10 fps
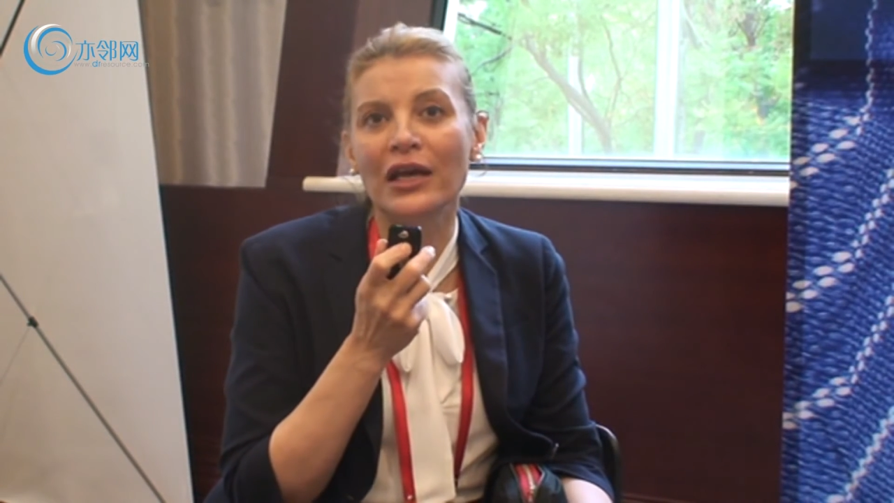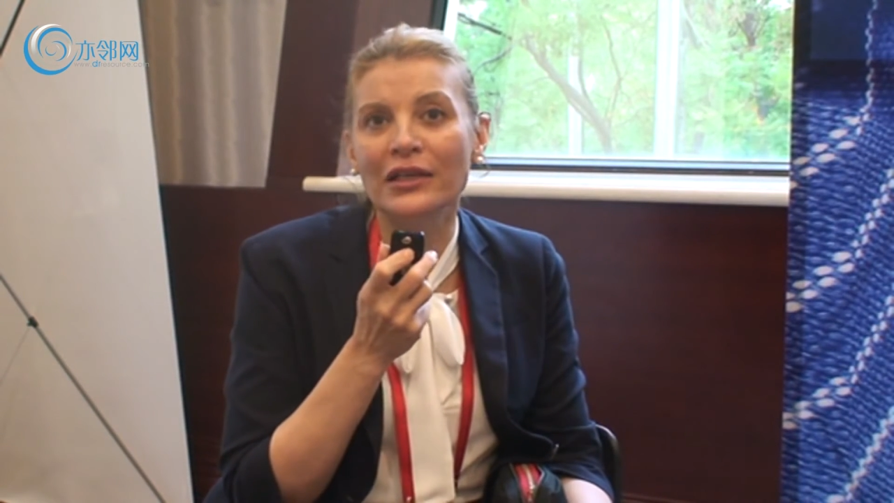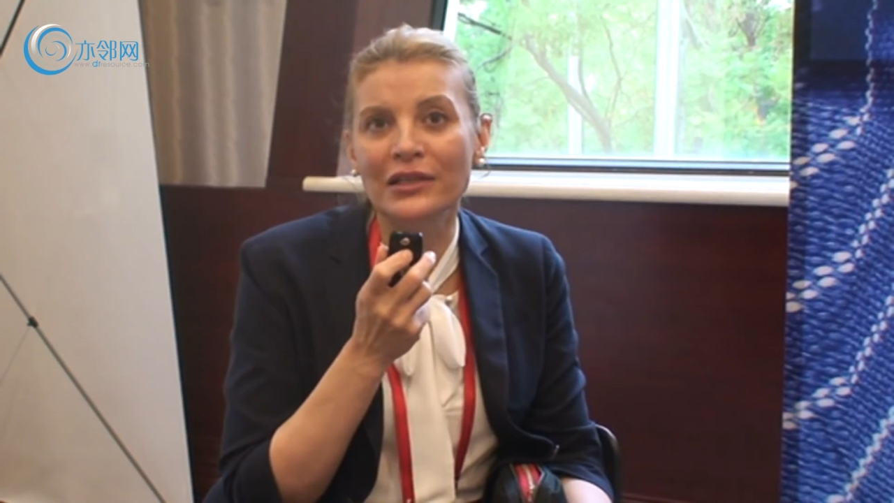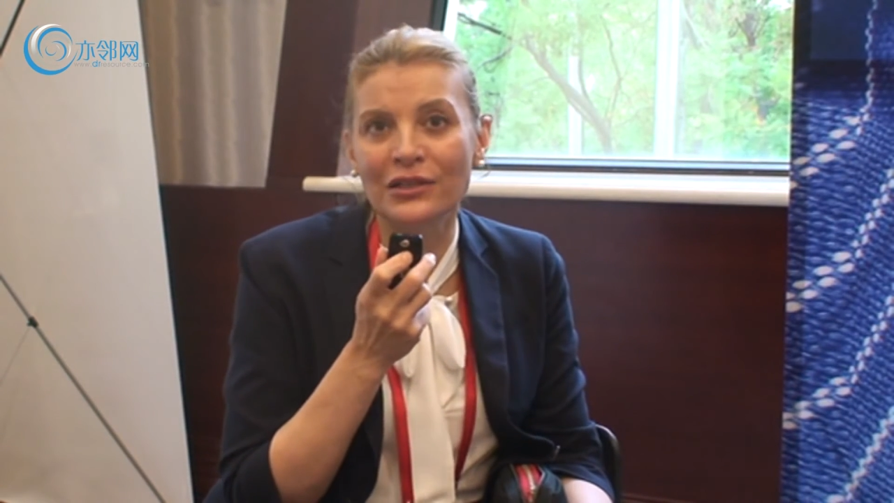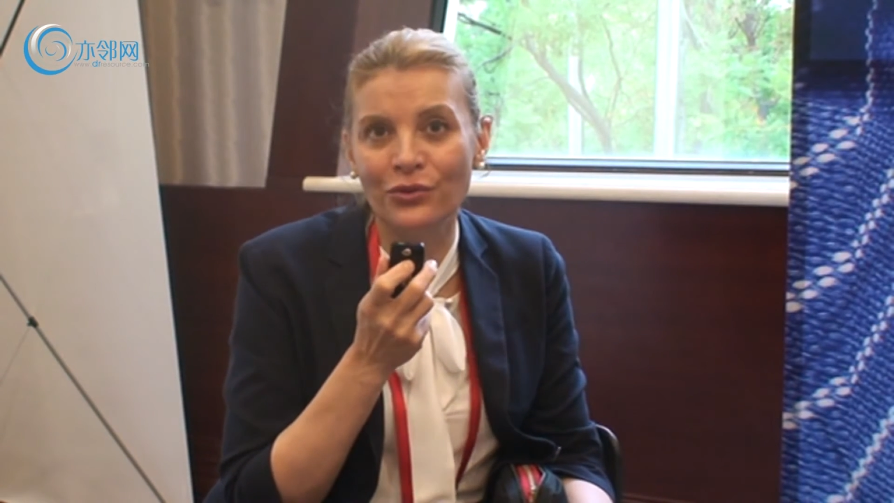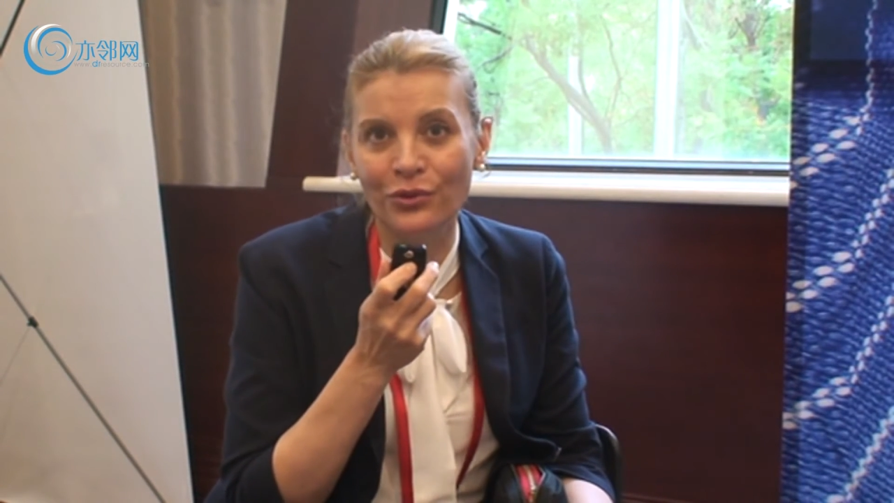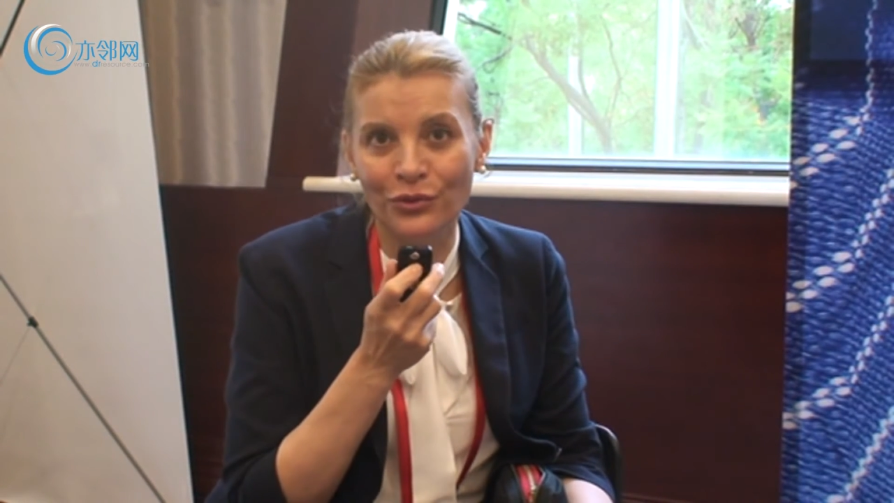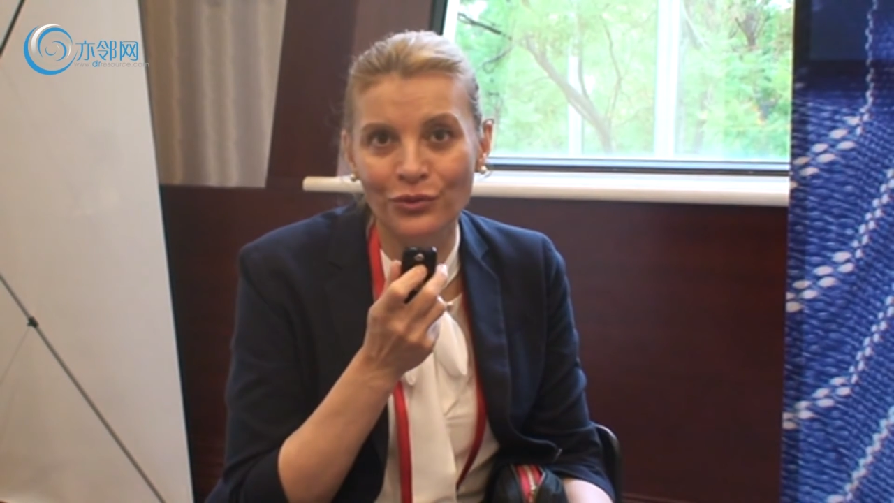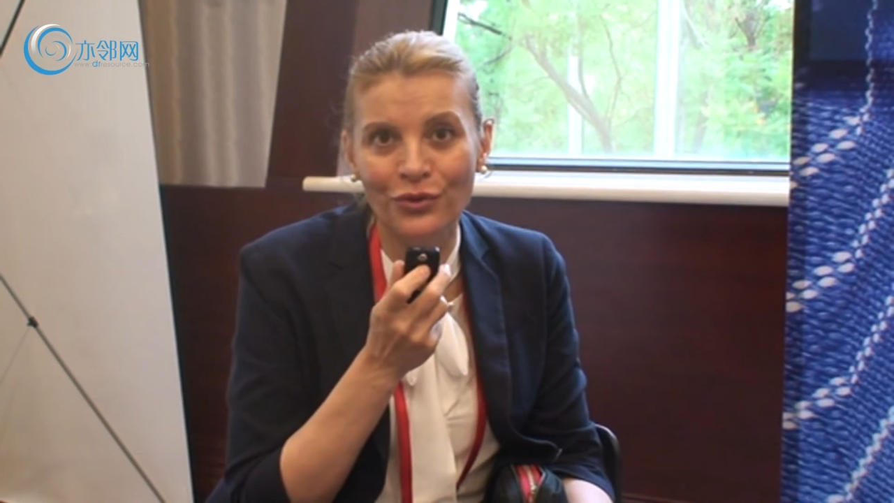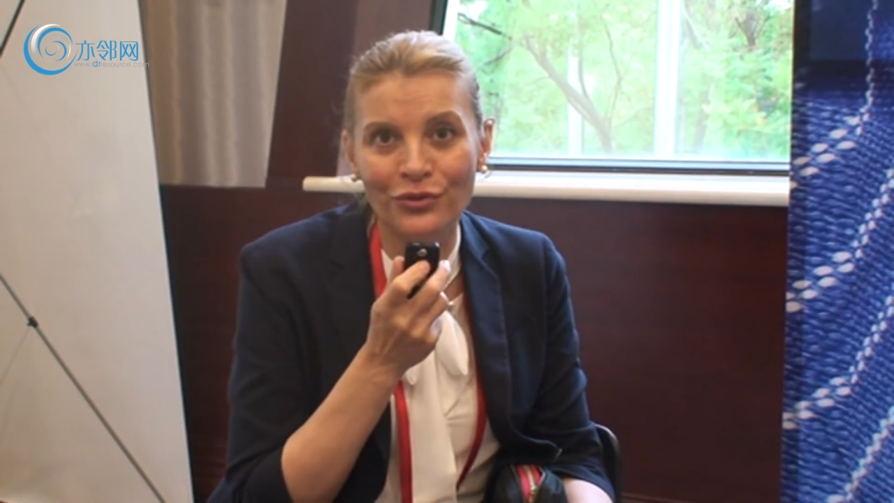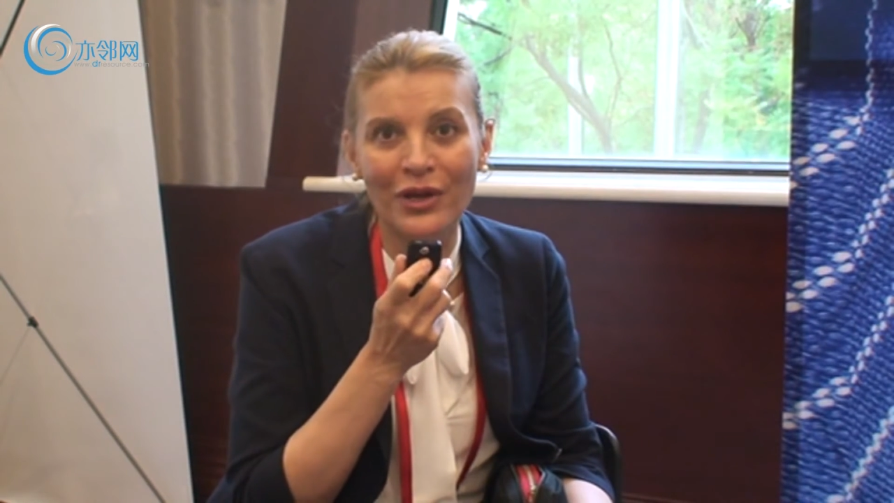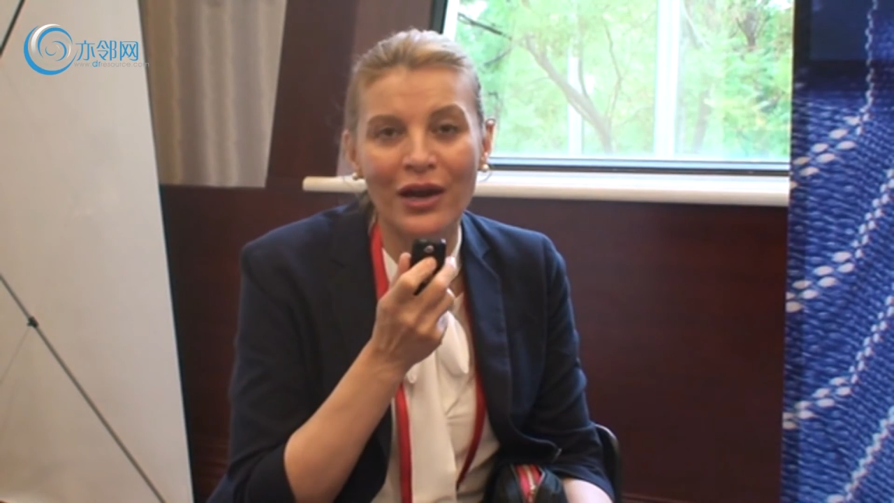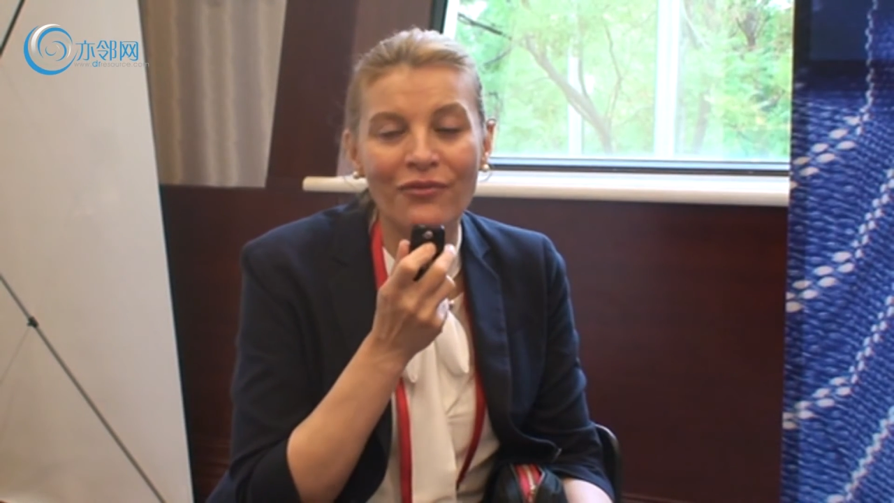chinese doctors